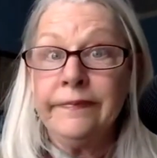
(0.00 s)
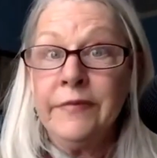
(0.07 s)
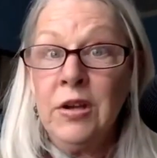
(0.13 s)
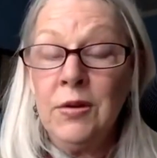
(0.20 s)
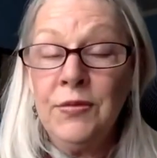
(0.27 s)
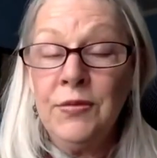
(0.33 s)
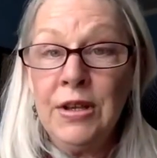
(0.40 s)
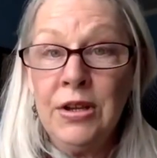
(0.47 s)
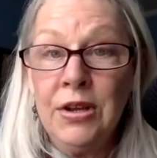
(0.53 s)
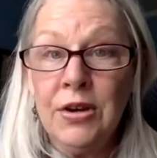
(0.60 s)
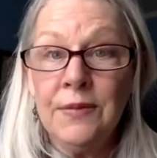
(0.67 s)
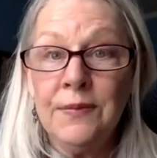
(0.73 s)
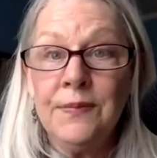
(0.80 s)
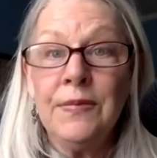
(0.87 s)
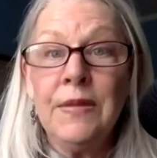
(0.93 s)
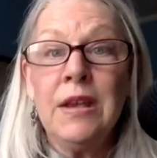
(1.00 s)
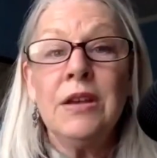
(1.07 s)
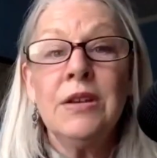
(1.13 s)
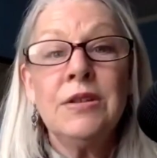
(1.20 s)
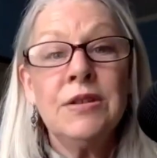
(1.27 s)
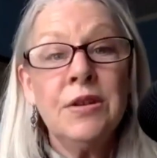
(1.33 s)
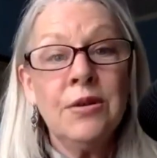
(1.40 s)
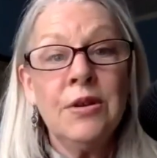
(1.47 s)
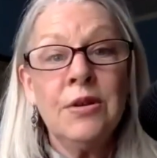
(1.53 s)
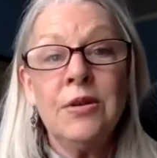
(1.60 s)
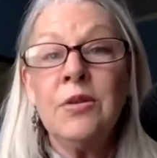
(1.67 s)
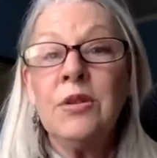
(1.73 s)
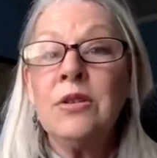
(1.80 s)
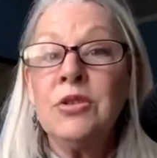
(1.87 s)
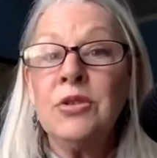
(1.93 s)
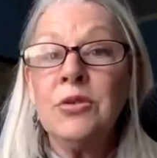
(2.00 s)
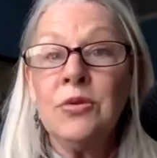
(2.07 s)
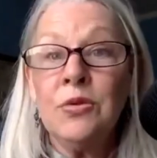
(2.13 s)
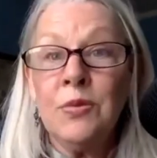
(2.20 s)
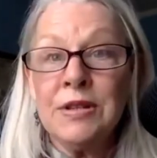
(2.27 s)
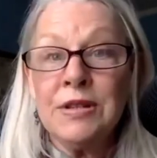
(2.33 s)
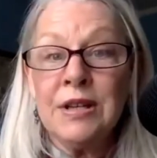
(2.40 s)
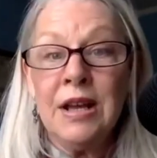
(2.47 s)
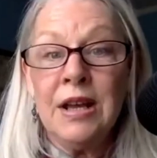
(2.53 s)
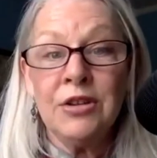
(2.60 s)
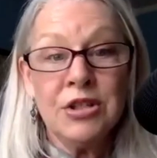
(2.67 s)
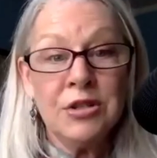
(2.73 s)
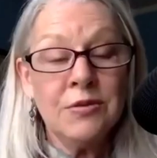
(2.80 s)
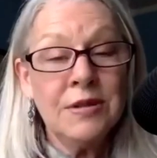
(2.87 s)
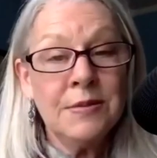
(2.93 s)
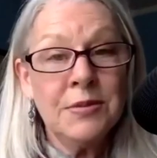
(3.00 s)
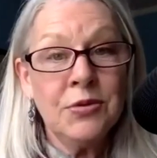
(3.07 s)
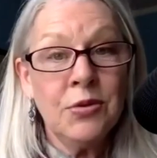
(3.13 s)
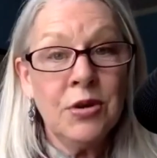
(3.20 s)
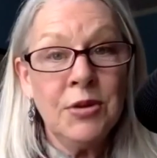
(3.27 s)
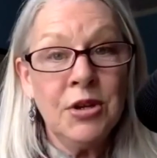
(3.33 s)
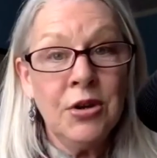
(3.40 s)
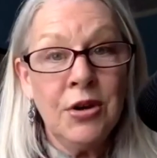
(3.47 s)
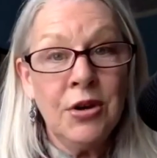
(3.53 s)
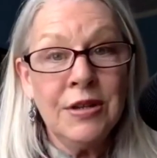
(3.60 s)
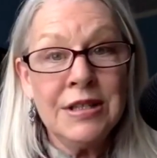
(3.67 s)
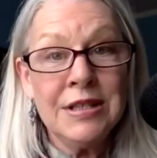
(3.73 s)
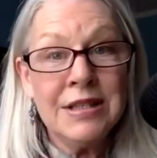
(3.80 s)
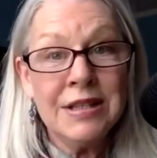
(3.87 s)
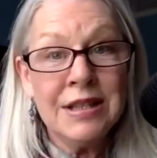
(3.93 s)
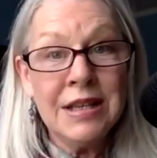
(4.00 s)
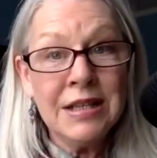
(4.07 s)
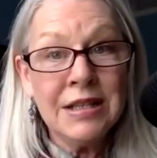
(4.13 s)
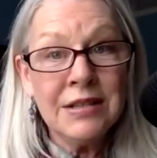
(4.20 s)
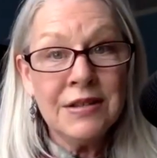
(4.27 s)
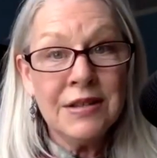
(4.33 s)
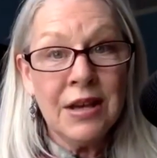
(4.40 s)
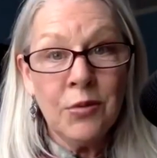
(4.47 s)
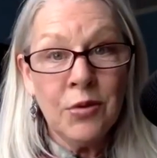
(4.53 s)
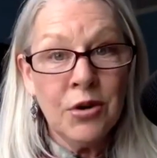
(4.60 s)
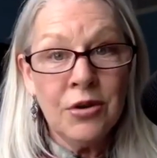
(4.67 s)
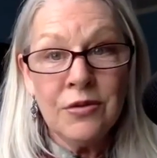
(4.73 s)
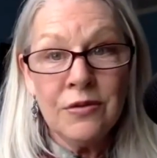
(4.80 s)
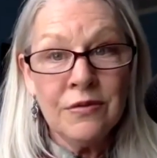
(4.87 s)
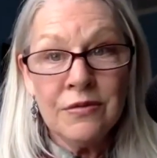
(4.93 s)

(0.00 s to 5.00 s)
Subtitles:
go figure. So the truth wasn't out. She was absorbing all these things that weren't